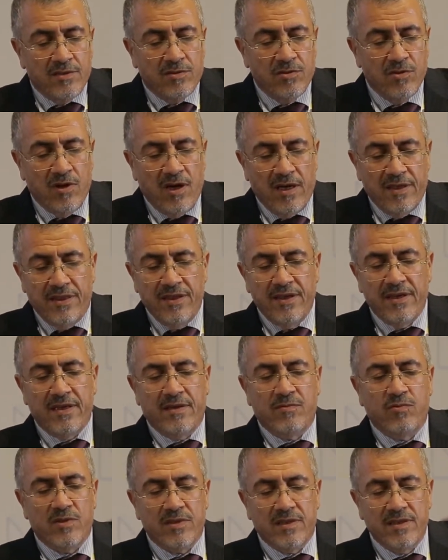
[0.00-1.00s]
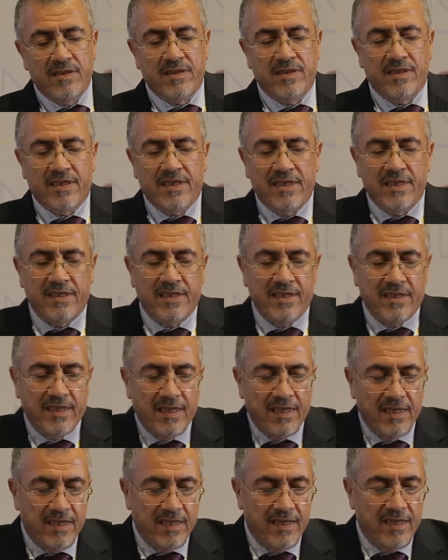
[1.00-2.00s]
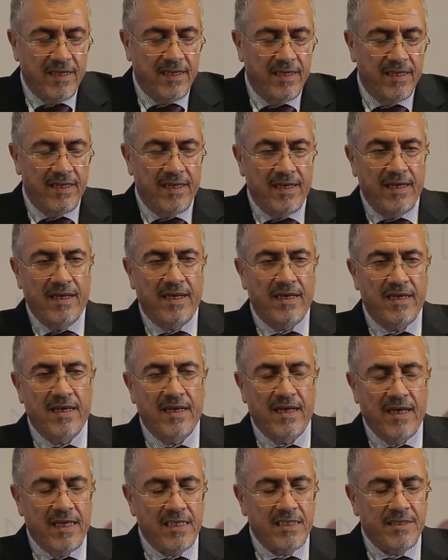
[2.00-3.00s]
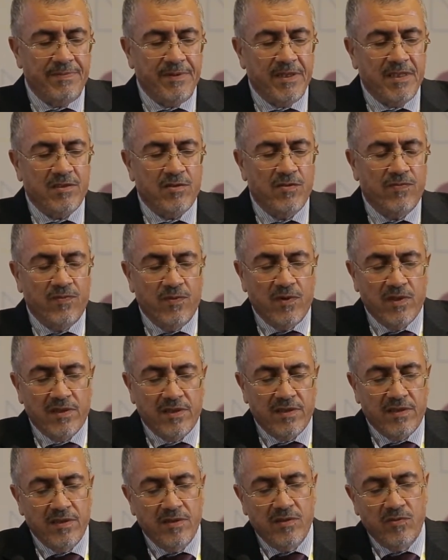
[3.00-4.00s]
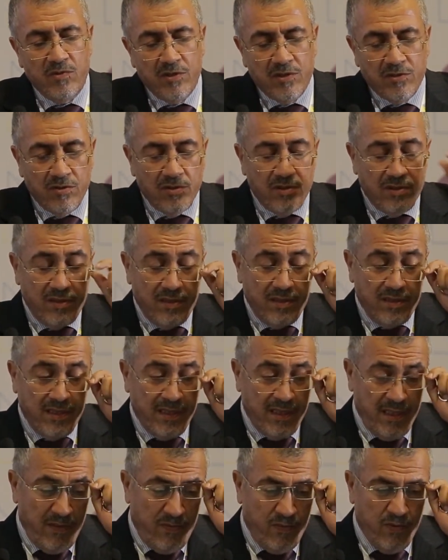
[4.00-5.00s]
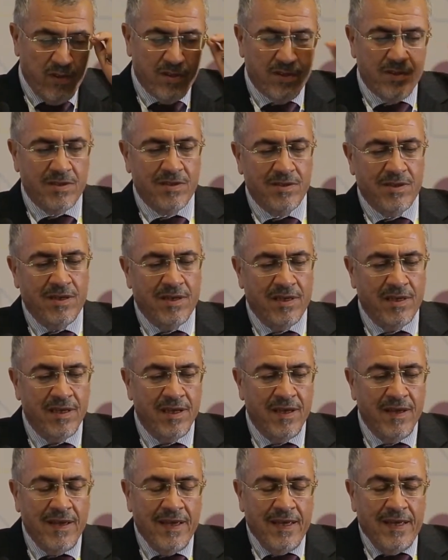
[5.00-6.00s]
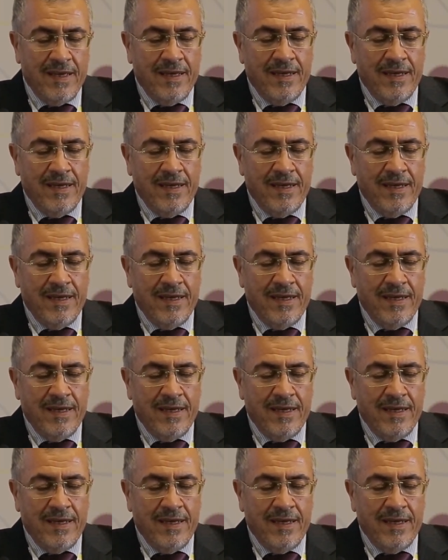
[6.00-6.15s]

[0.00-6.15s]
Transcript: So I think what is the critical aspects of what we should really focus on